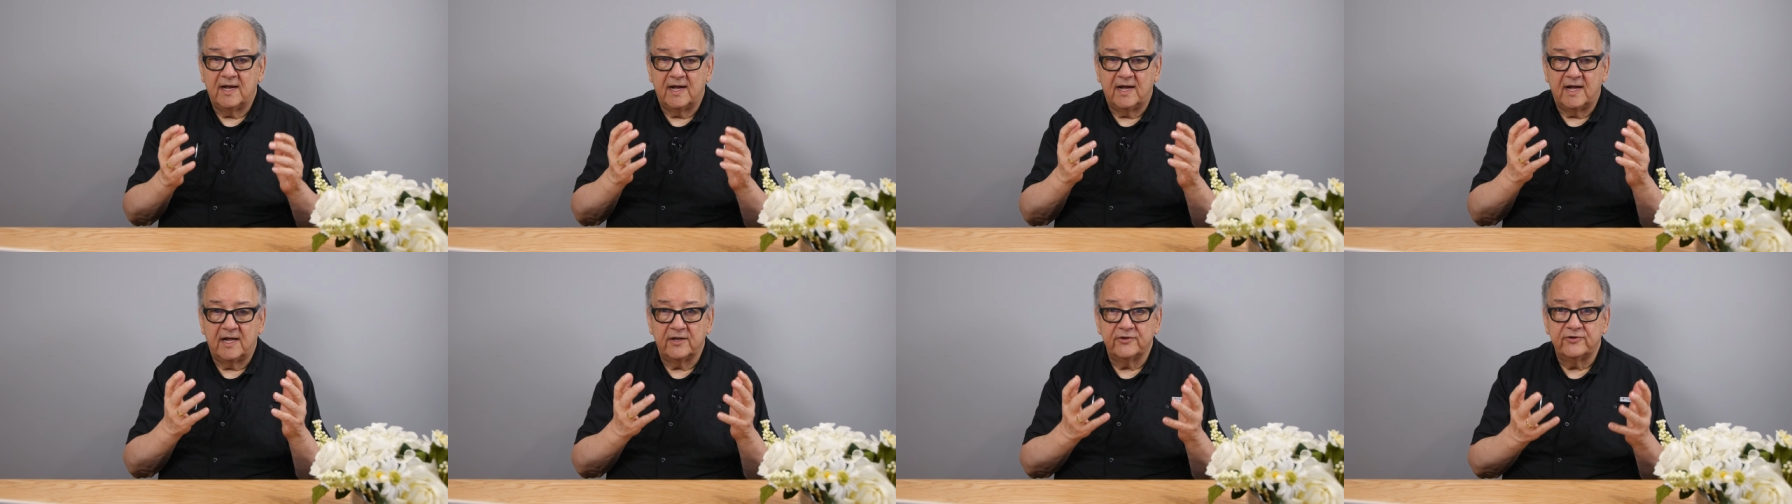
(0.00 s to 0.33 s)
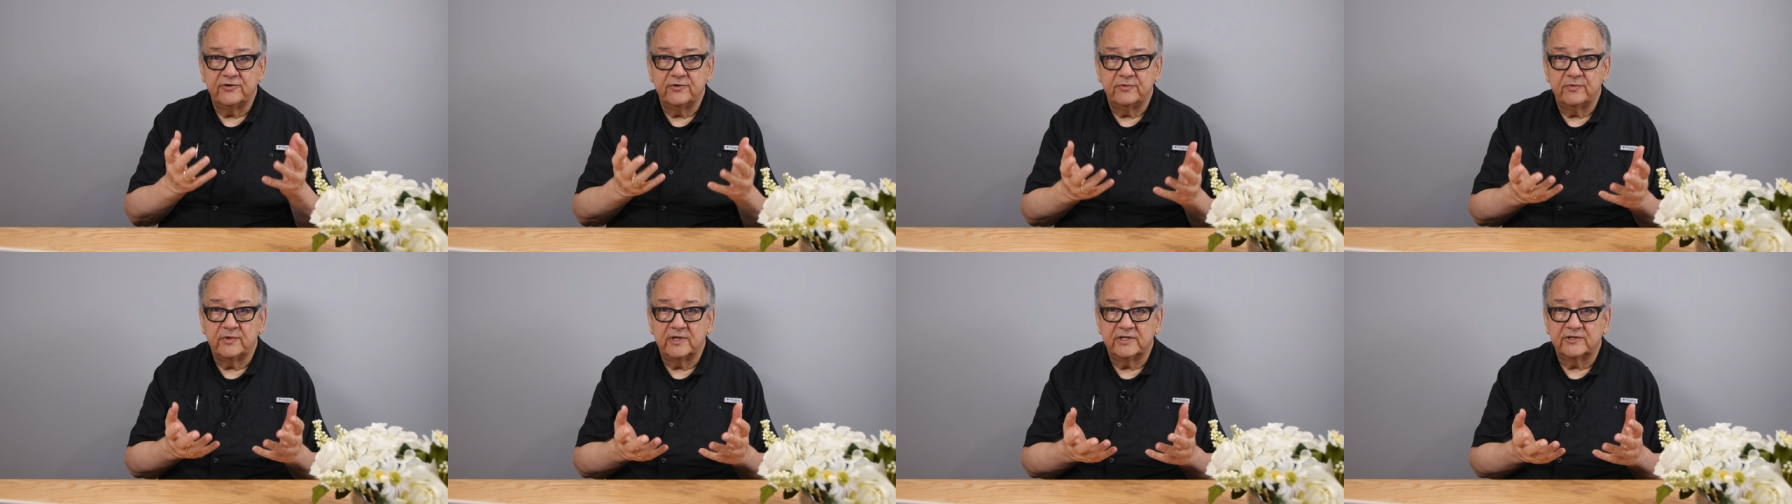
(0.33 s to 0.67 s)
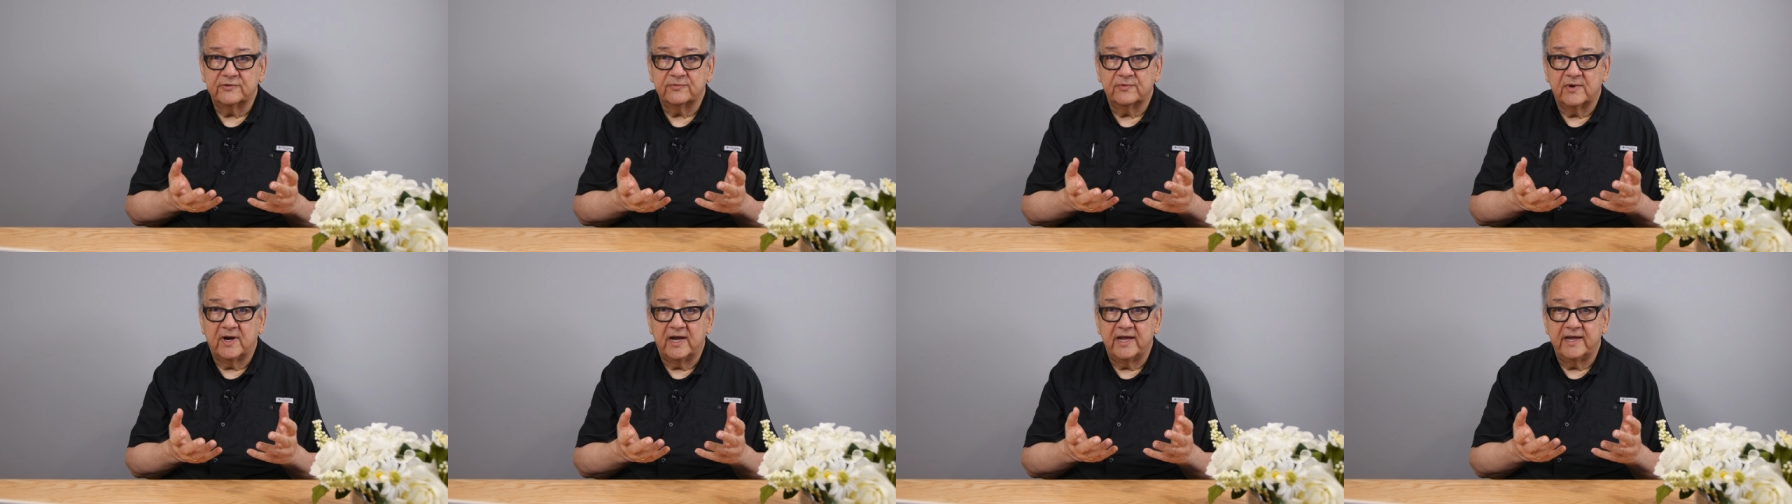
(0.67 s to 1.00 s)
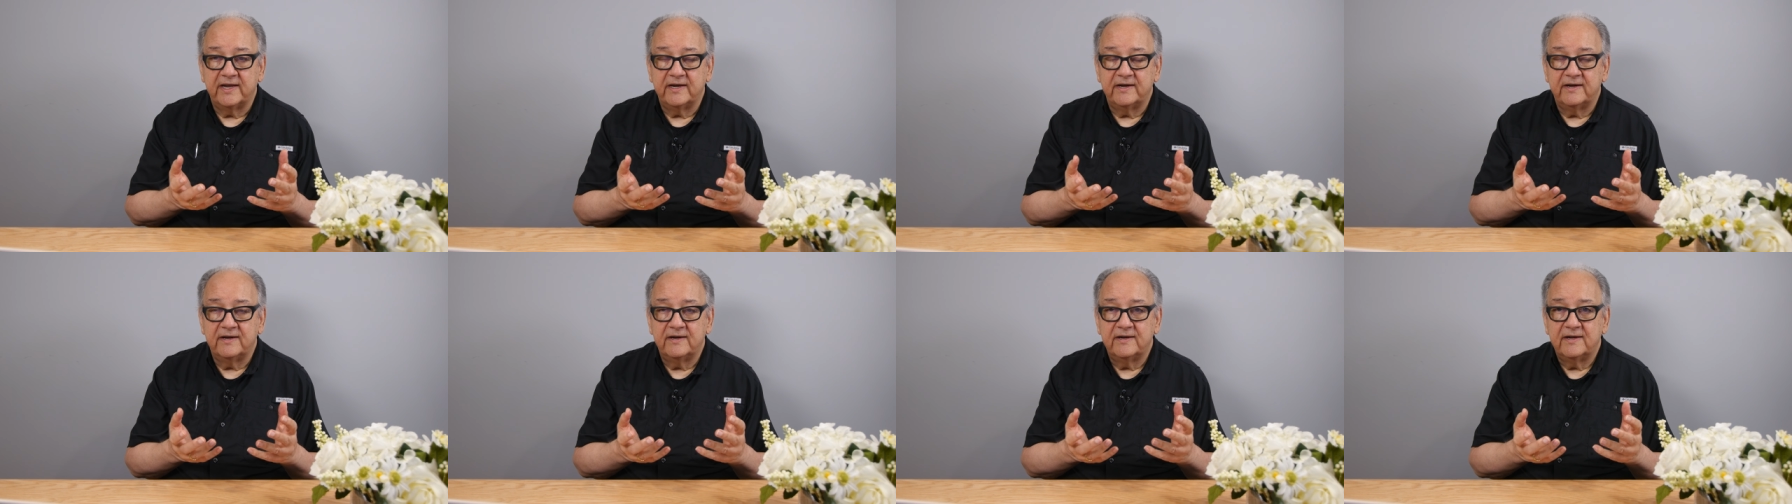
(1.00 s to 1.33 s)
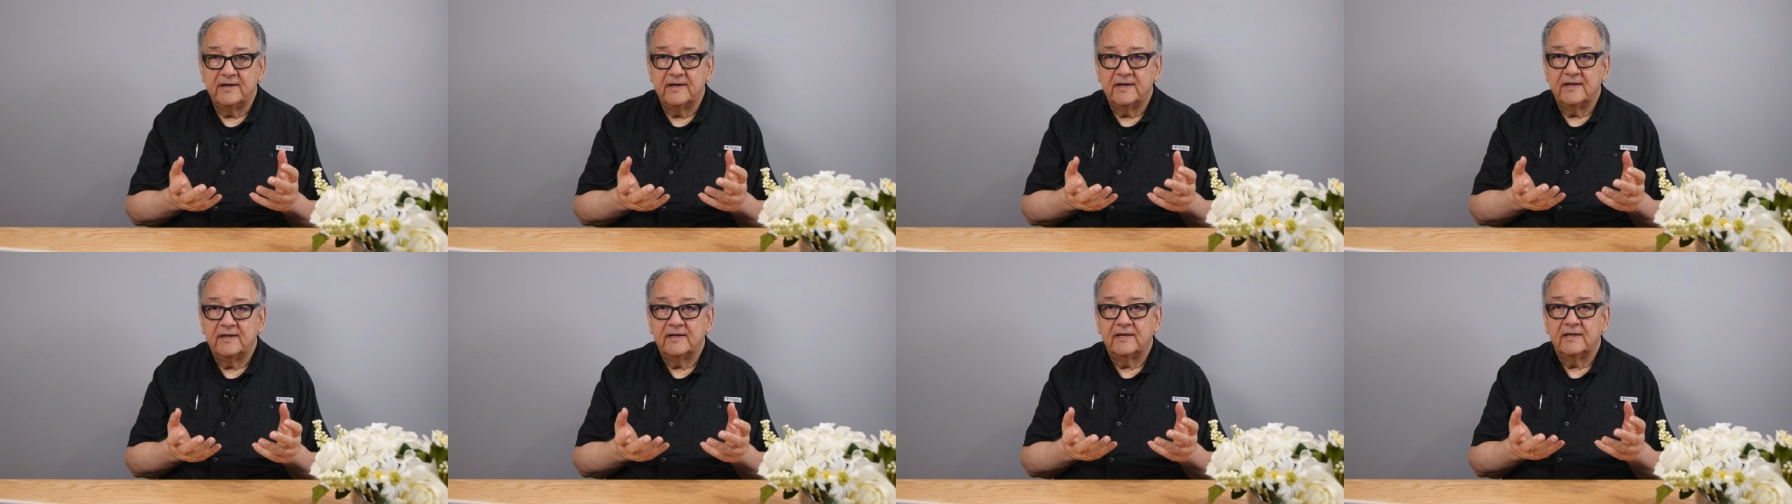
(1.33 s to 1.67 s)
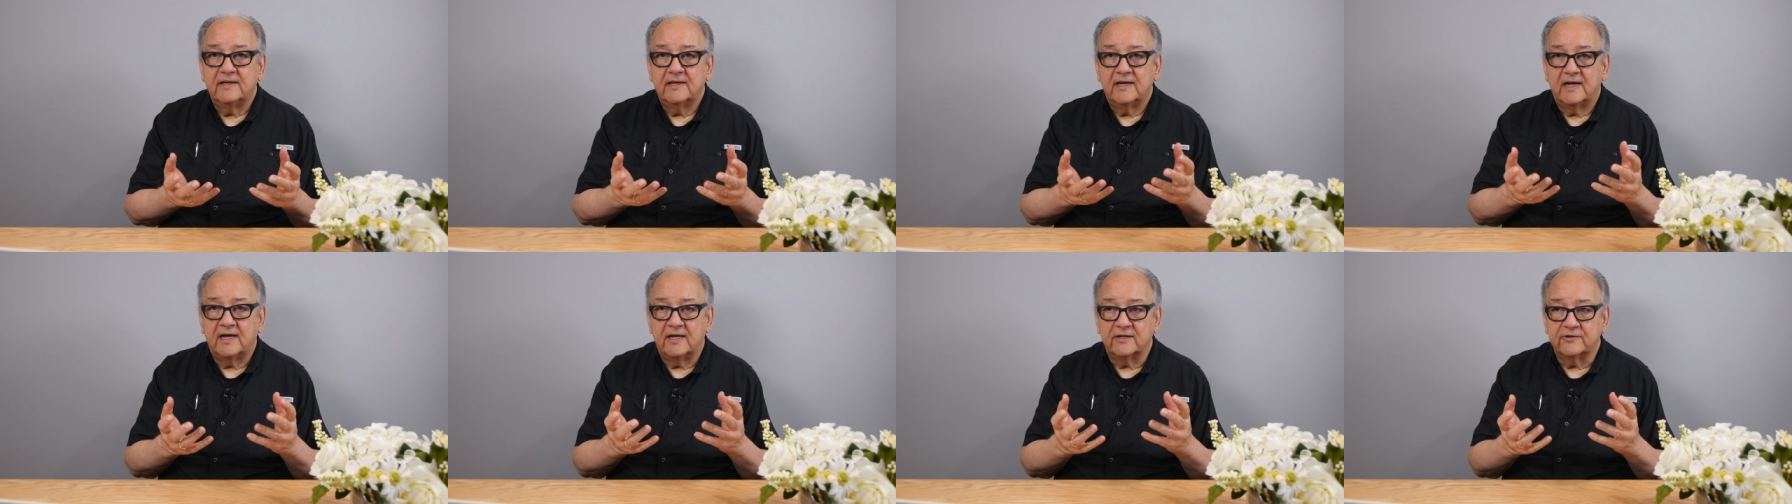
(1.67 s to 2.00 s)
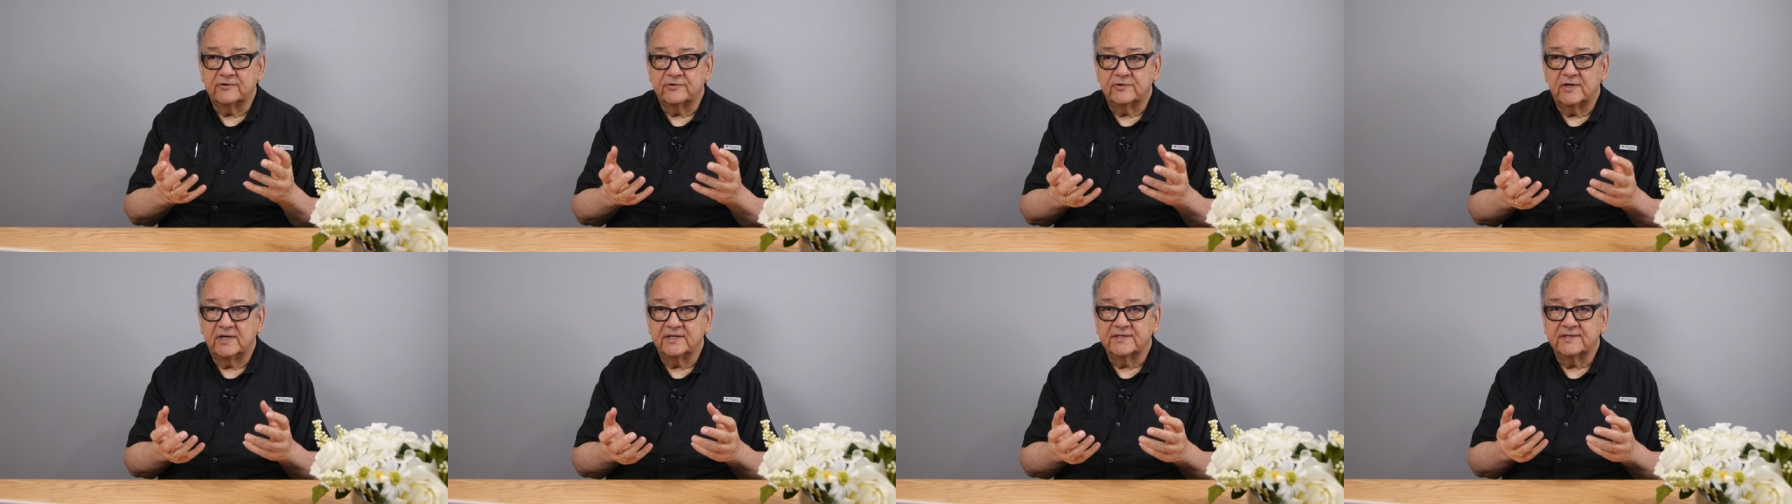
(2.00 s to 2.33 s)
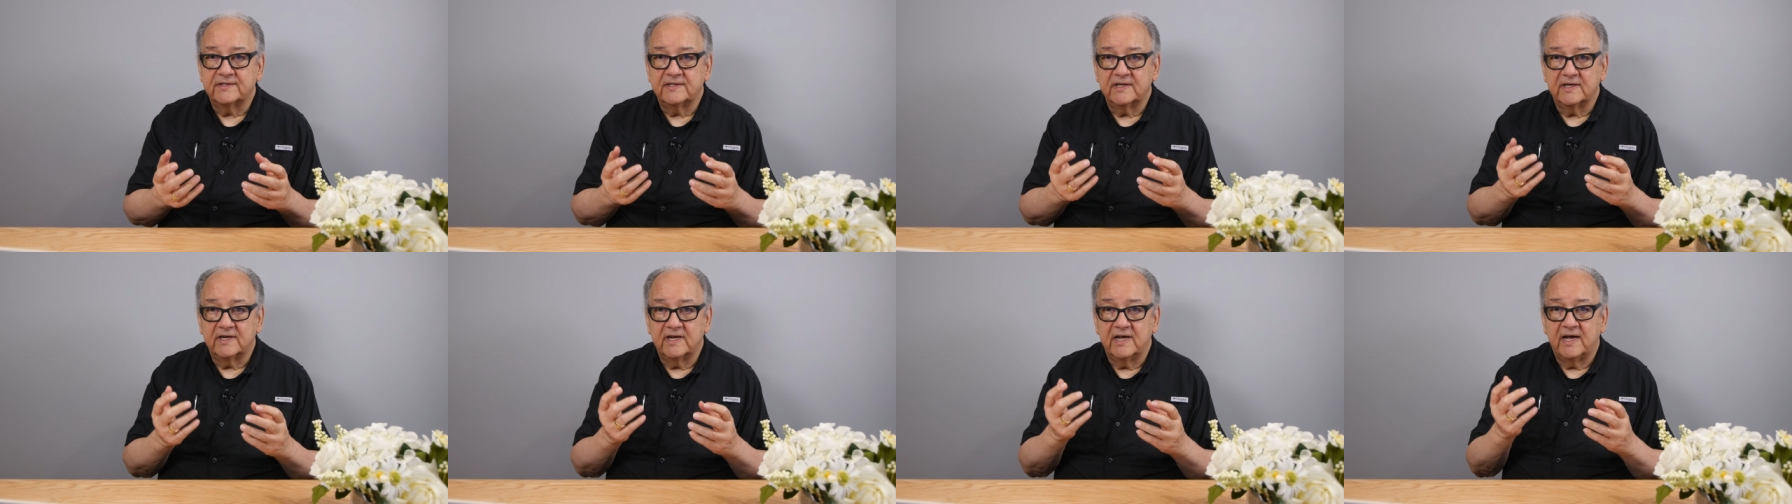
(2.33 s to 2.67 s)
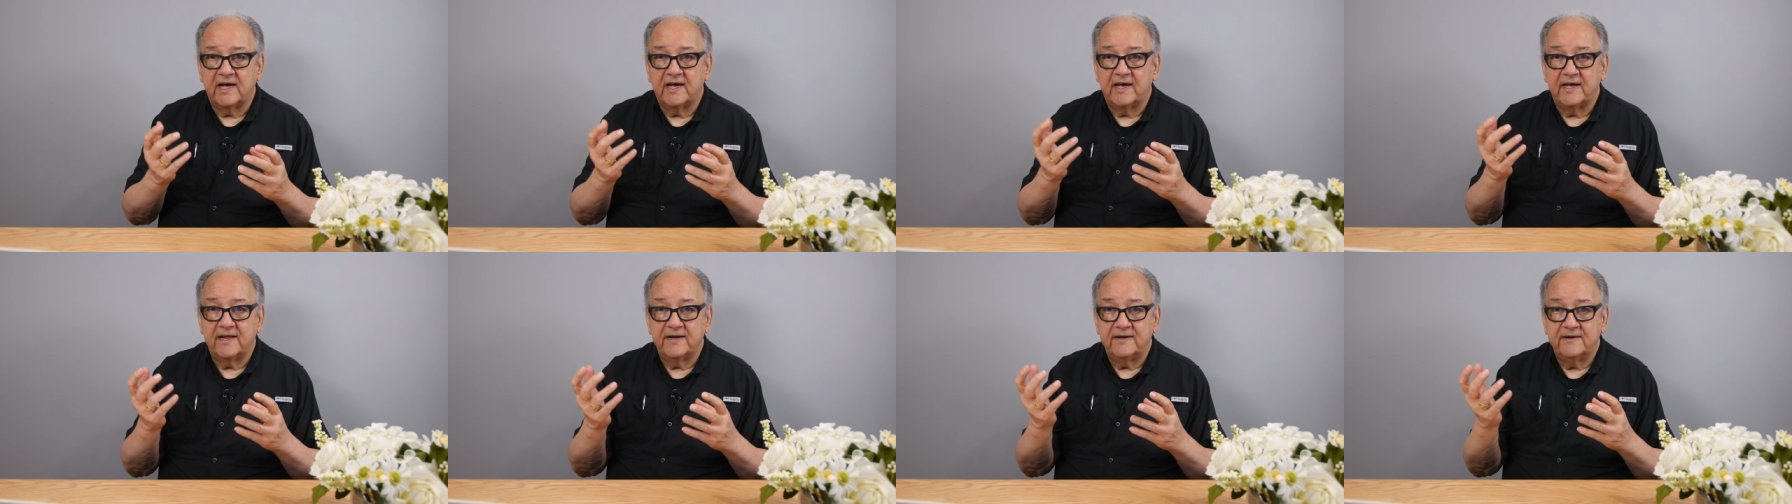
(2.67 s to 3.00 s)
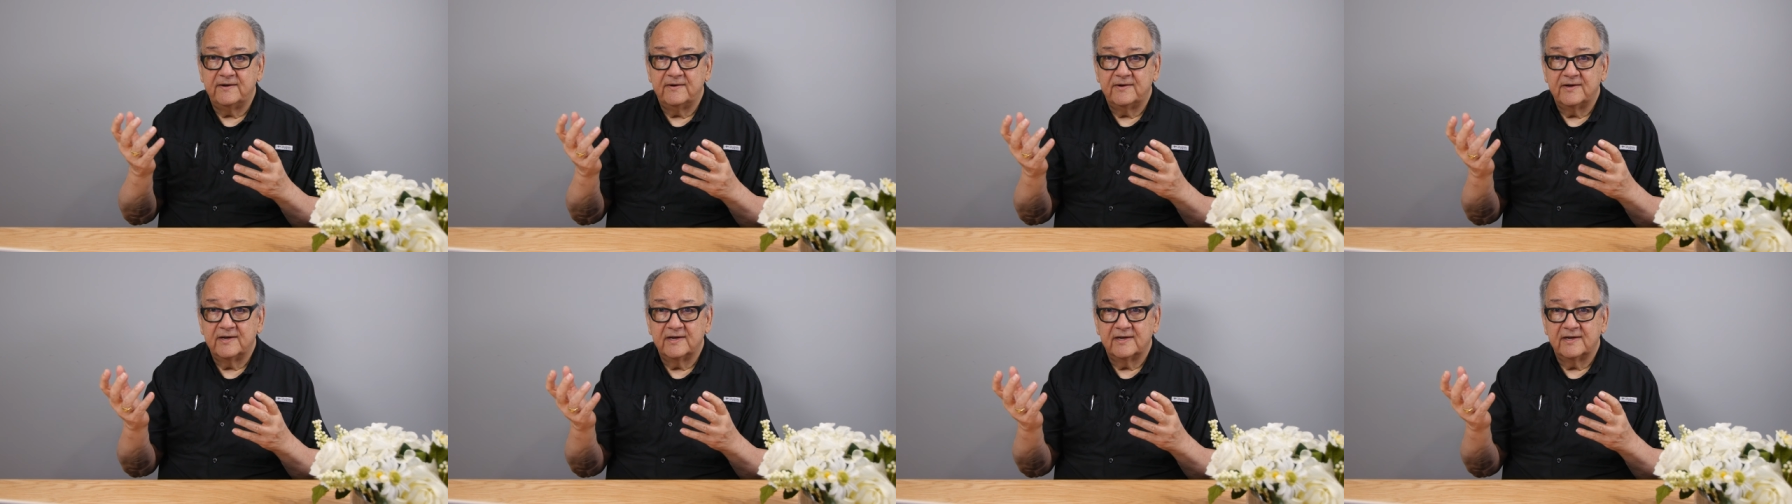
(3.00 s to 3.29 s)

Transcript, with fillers: I'll do what's right. I'll trust that God